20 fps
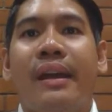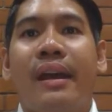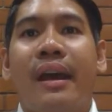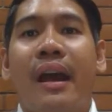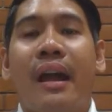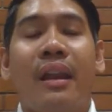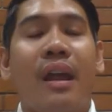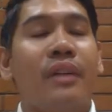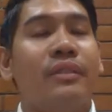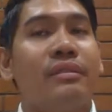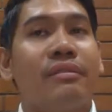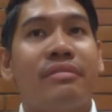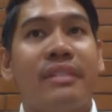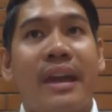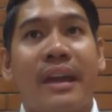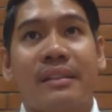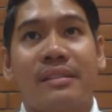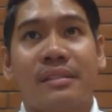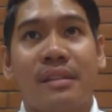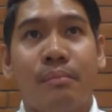A lot of
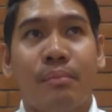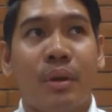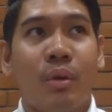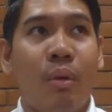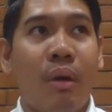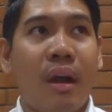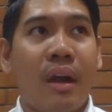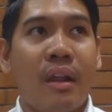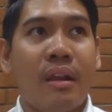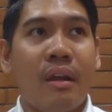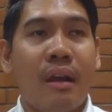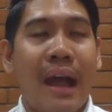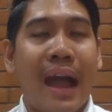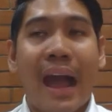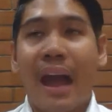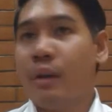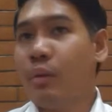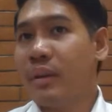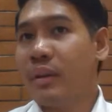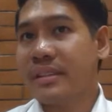things. Number one,
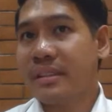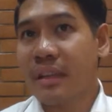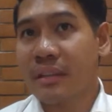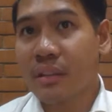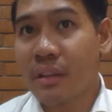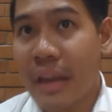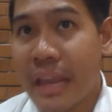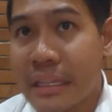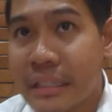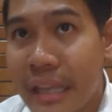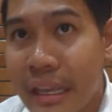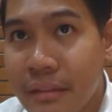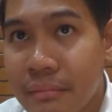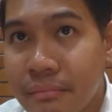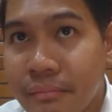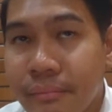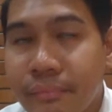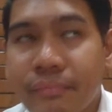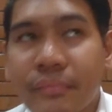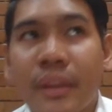how was the training?
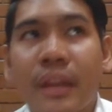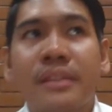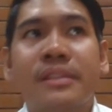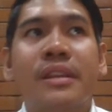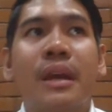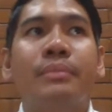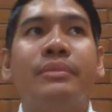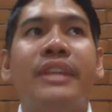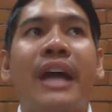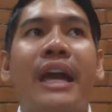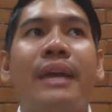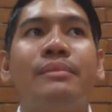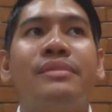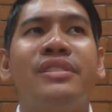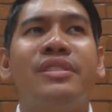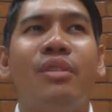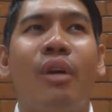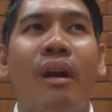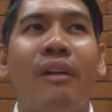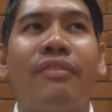Sometimes
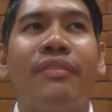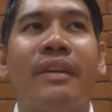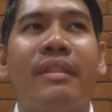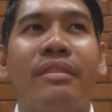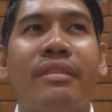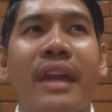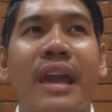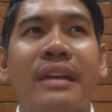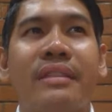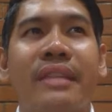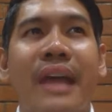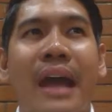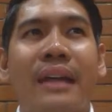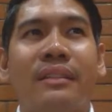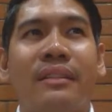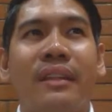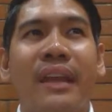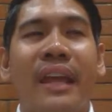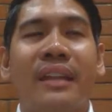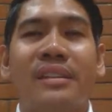you often think
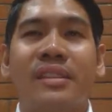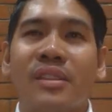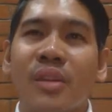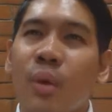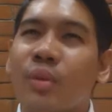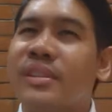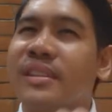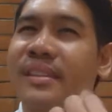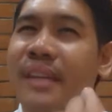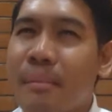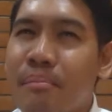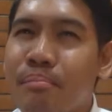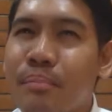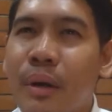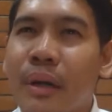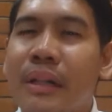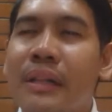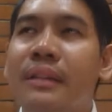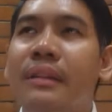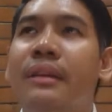that it's so
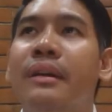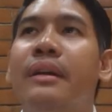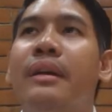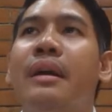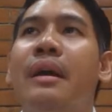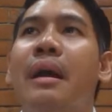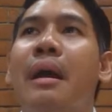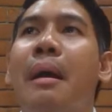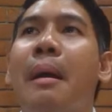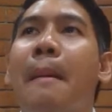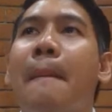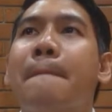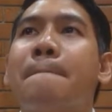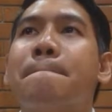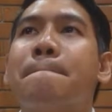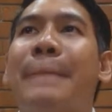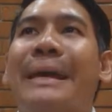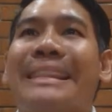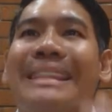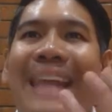simple,
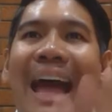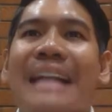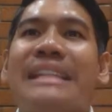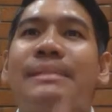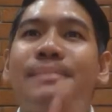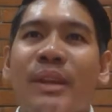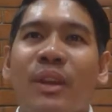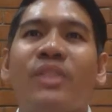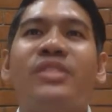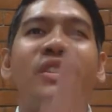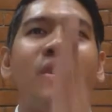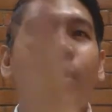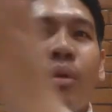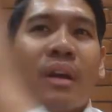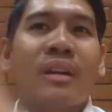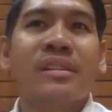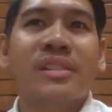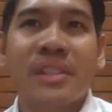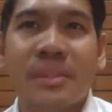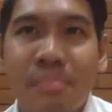but that's because you
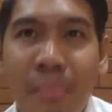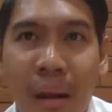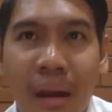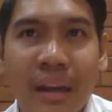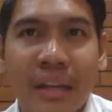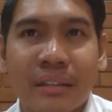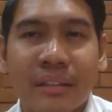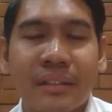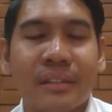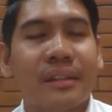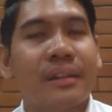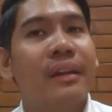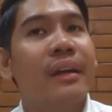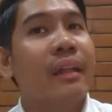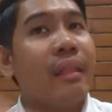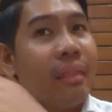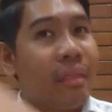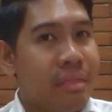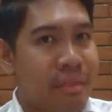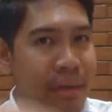are smart.
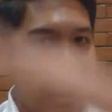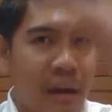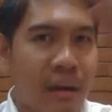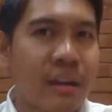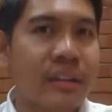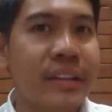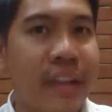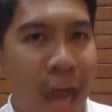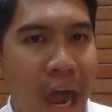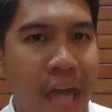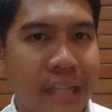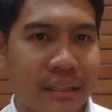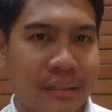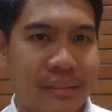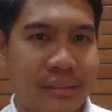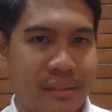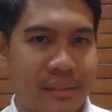They're not